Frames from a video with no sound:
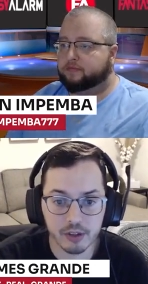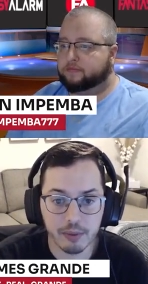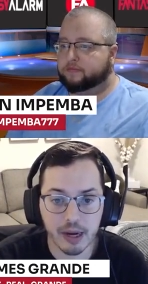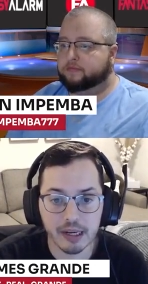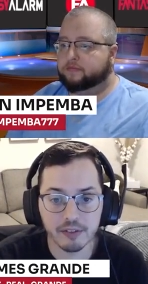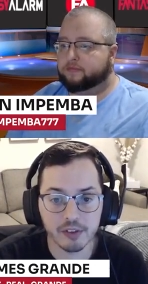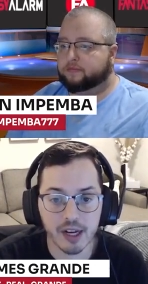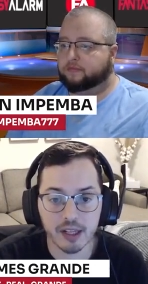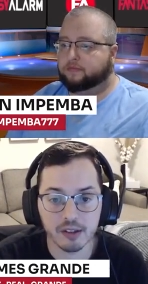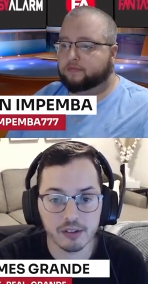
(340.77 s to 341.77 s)
Speaker 1: competitive
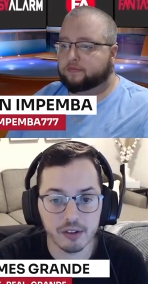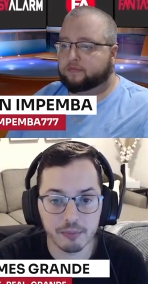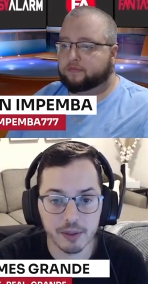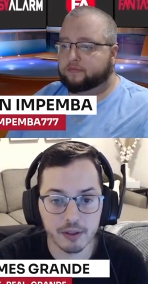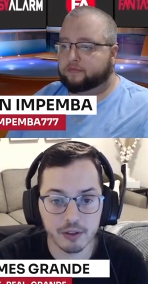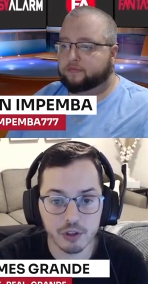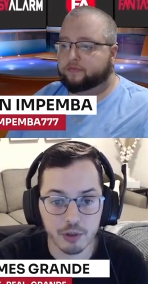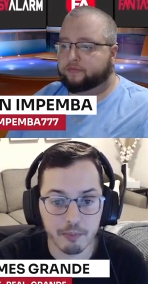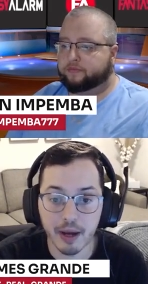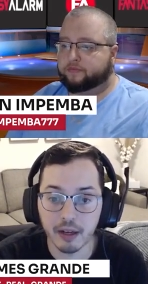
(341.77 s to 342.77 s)
settings, they've been
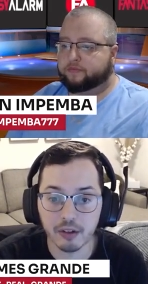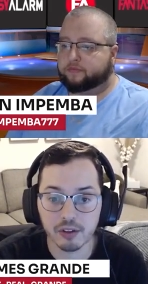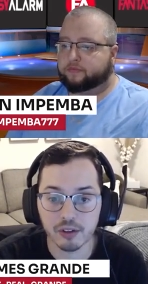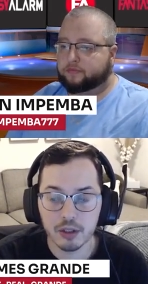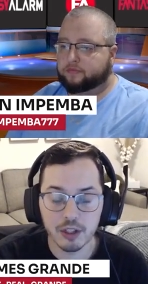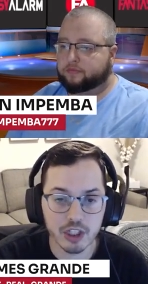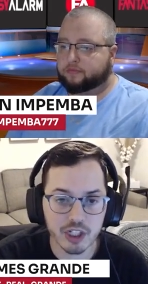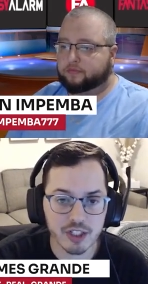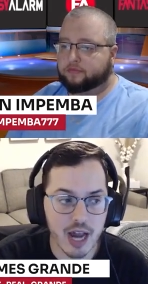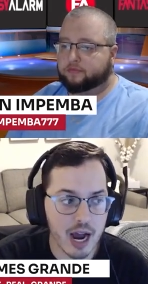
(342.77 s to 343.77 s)
tremendous. They're
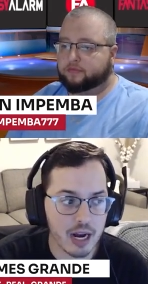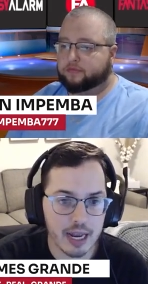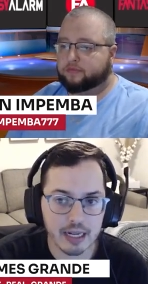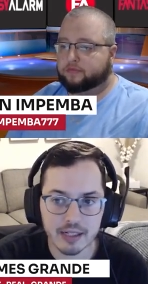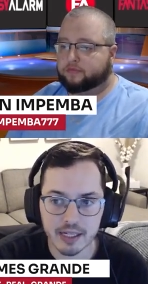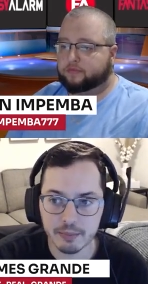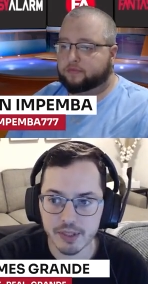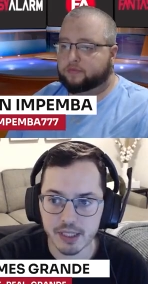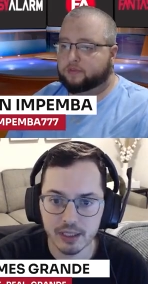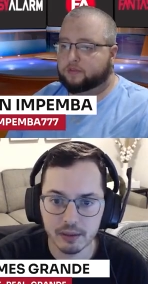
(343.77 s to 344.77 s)
just not a
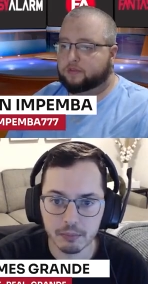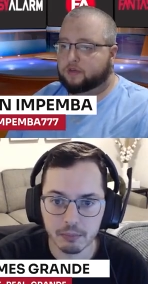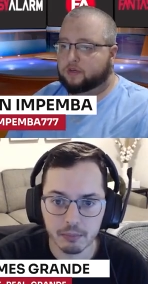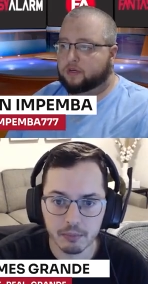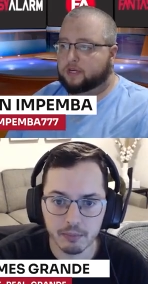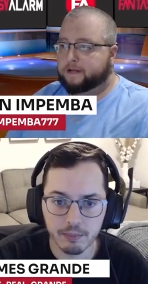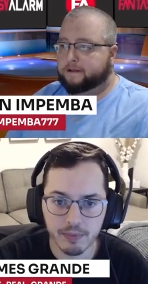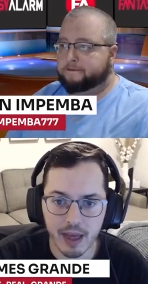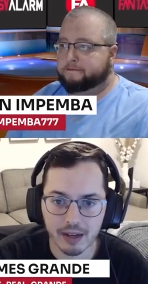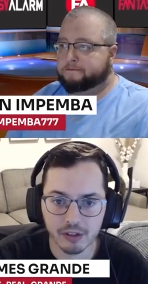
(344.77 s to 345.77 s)
deep team that